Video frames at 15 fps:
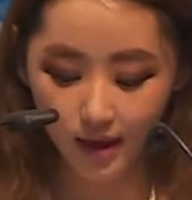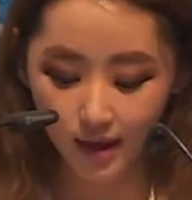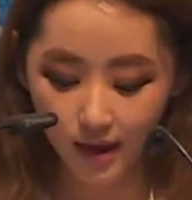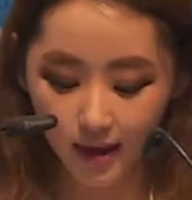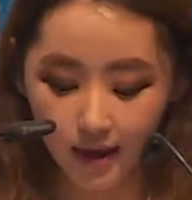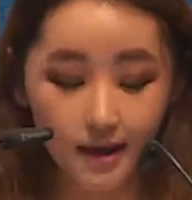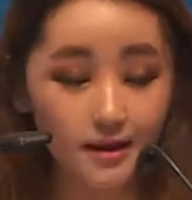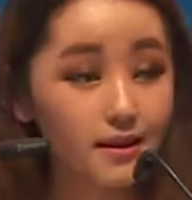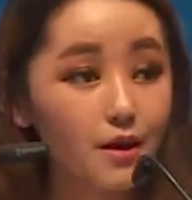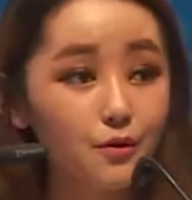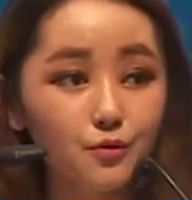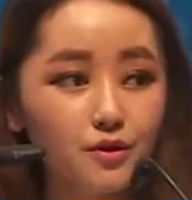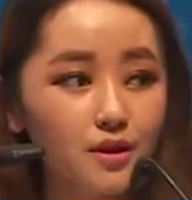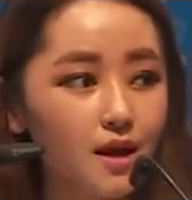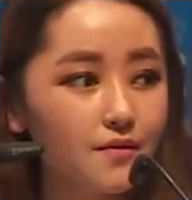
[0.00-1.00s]
And they will
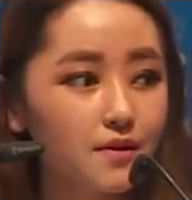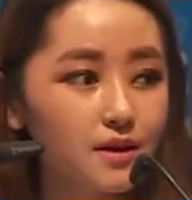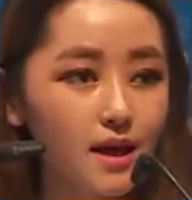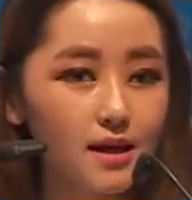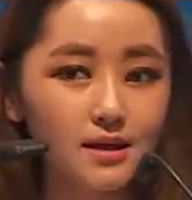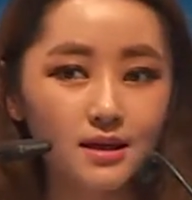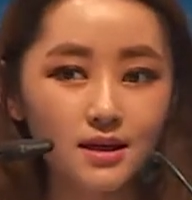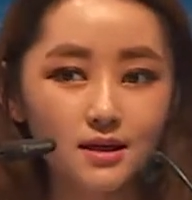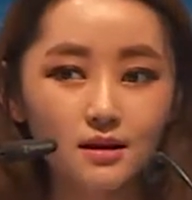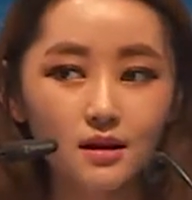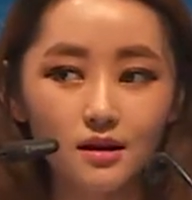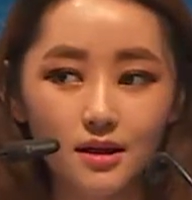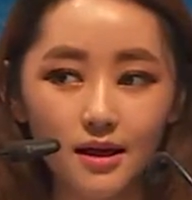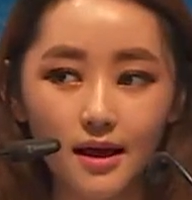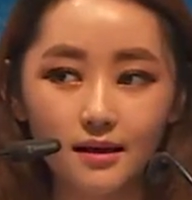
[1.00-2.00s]
never get killed
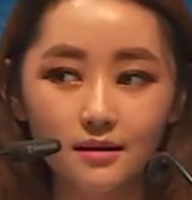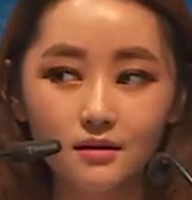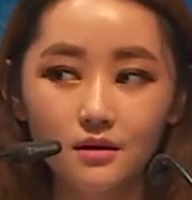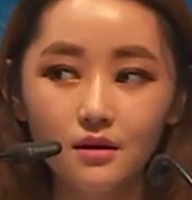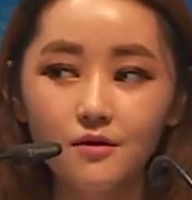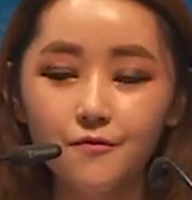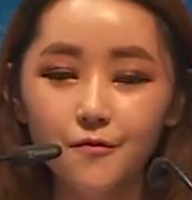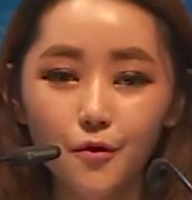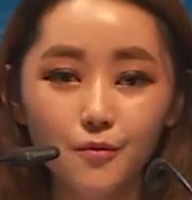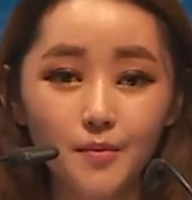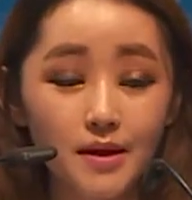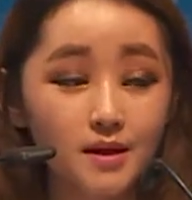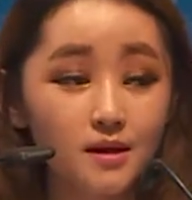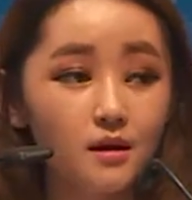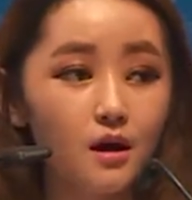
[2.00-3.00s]
again for
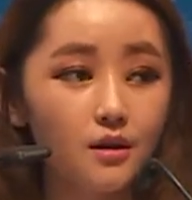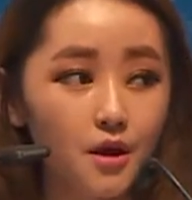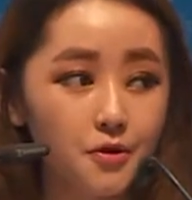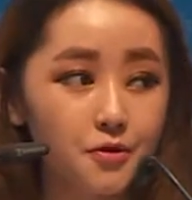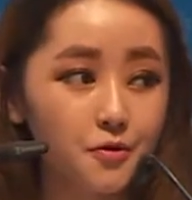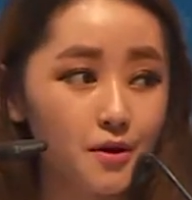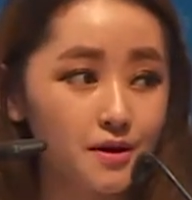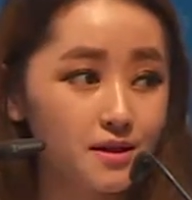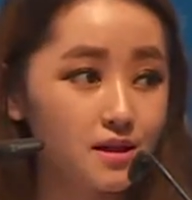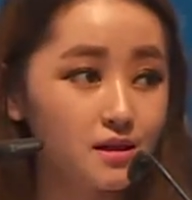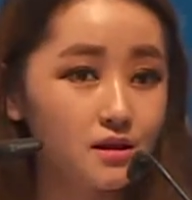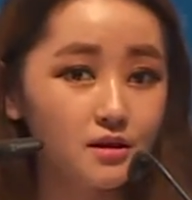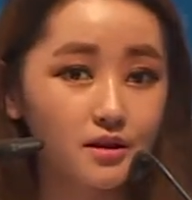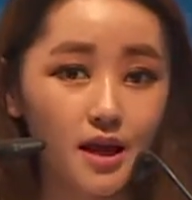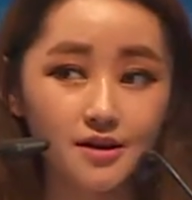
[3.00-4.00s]
making unauthorized
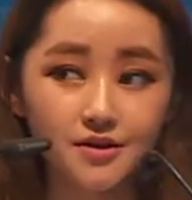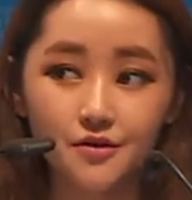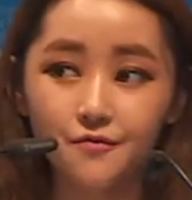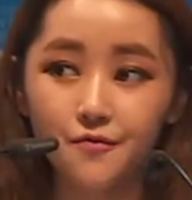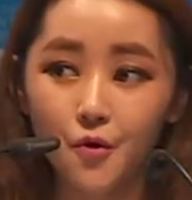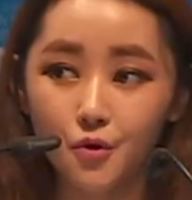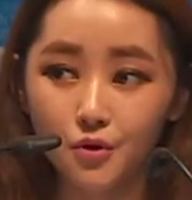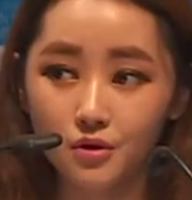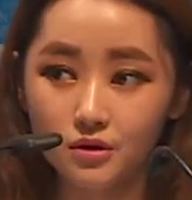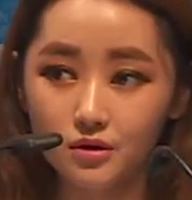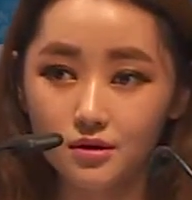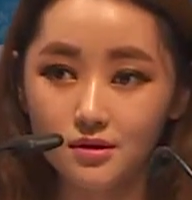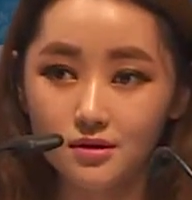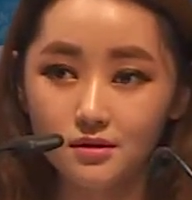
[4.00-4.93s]
international phone calls